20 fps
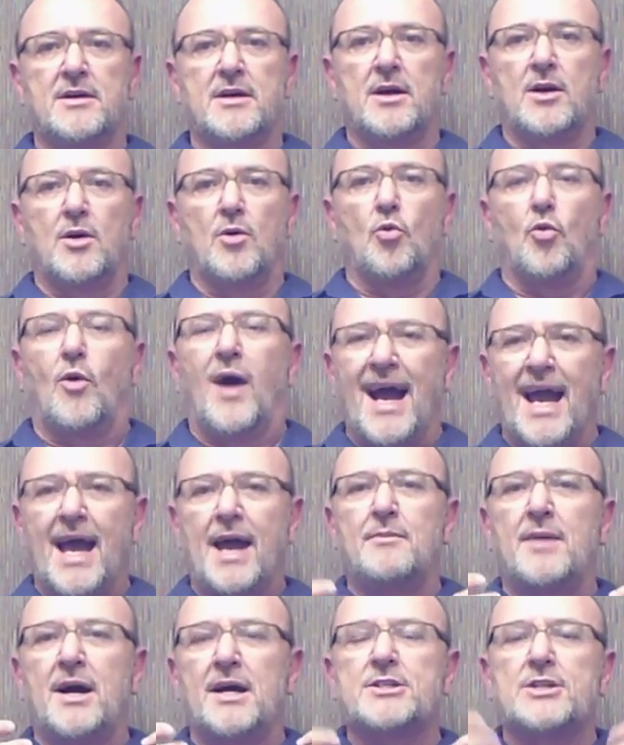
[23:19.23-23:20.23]
Why am
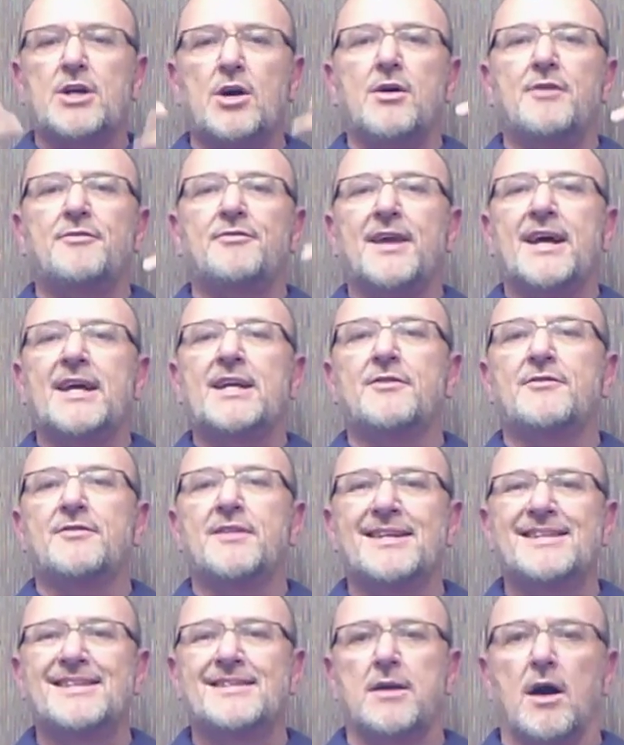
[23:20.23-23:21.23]
I so afraid of the
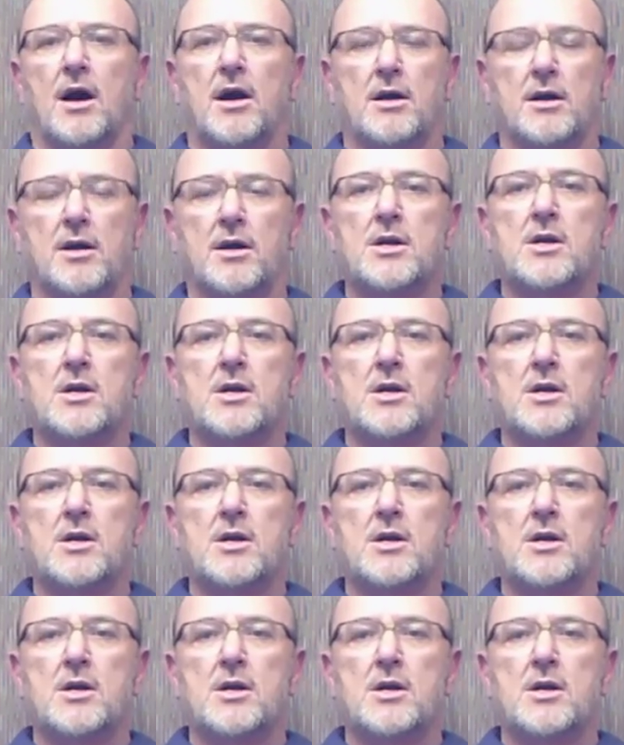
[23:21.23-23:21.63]
dark?